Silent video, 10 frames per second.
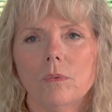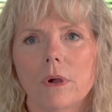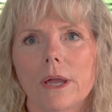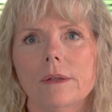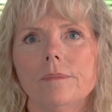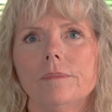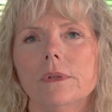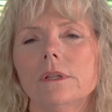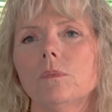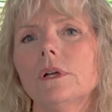Right.
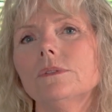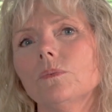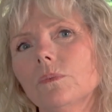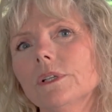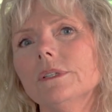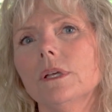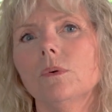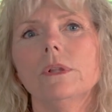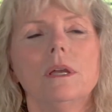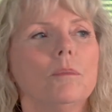What's
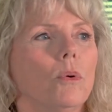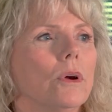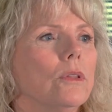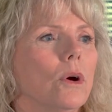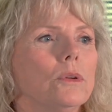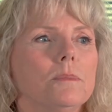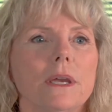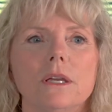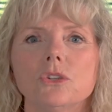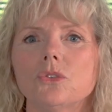equally important, though, is
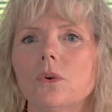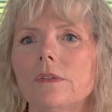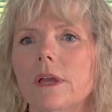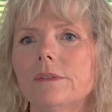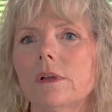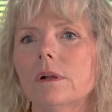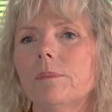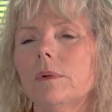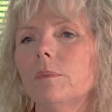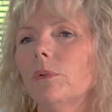making sure that the
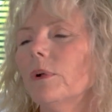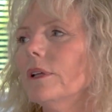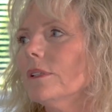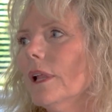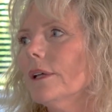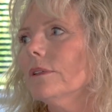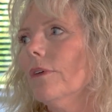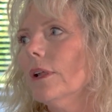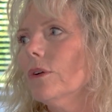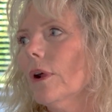employee is
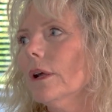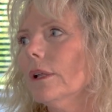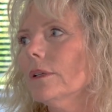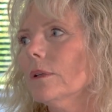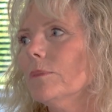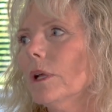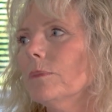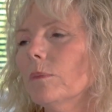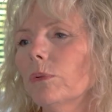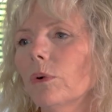classified correctly.
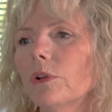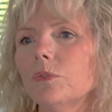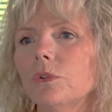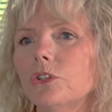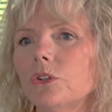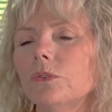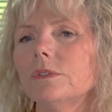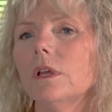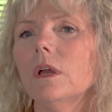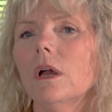Sometimes employers will
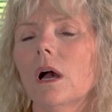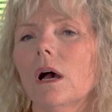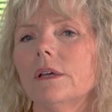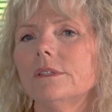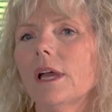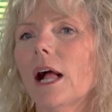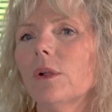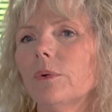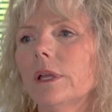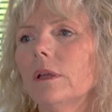choose a
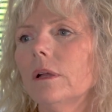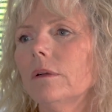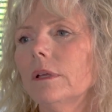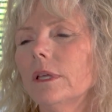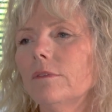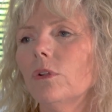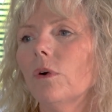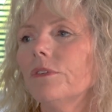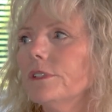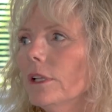salary, even though
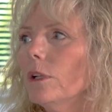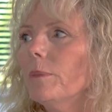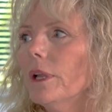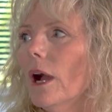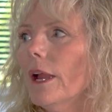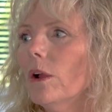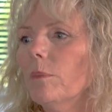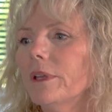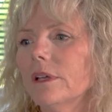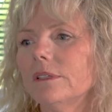if it's a little bit higher,
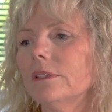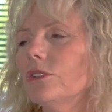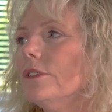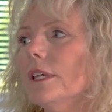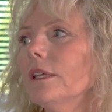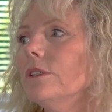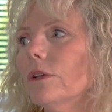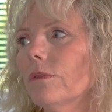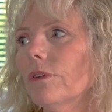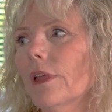because it's just
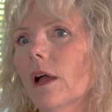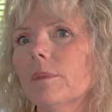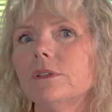easier for them.